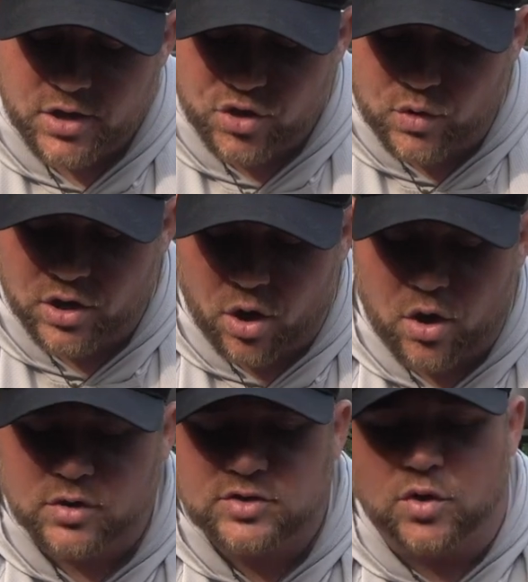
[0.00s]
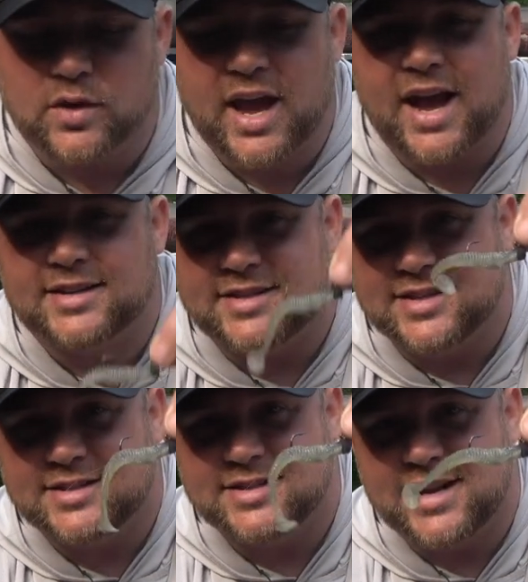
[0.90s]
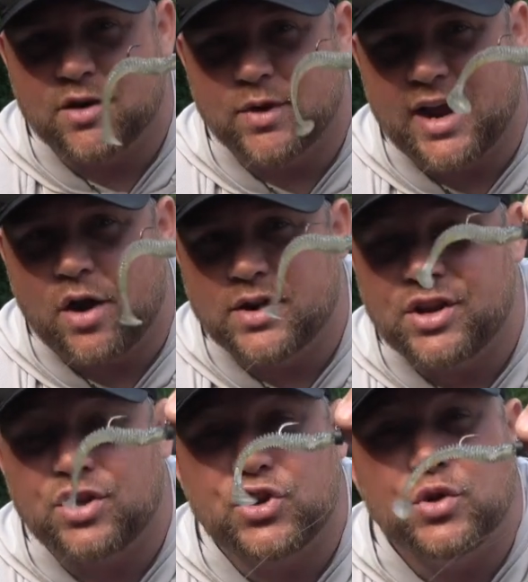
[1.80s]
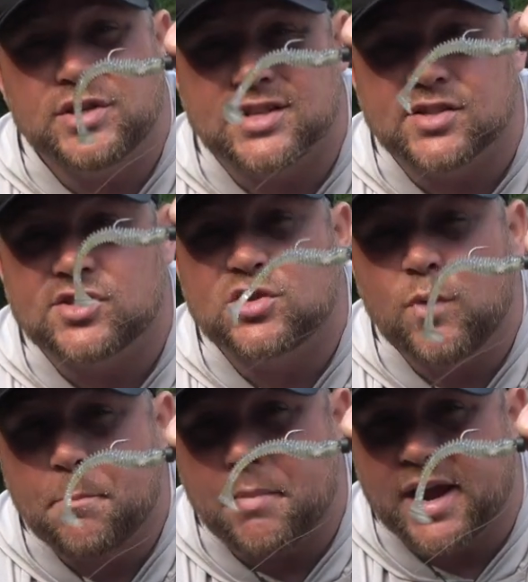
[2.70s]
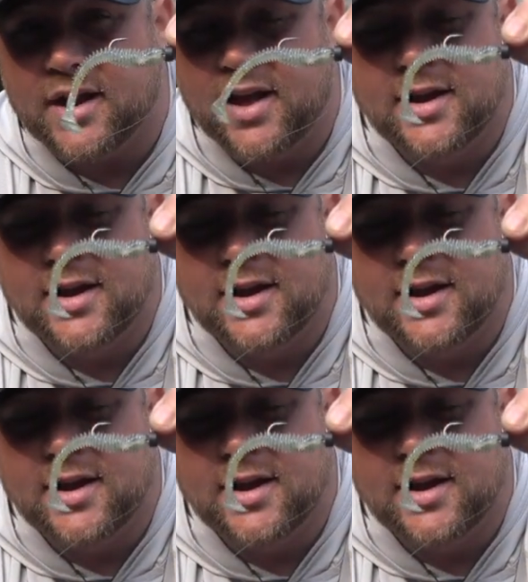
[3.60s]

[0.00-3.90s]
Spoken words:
you can also cast this Ned rig out and you can use it as a swim bait.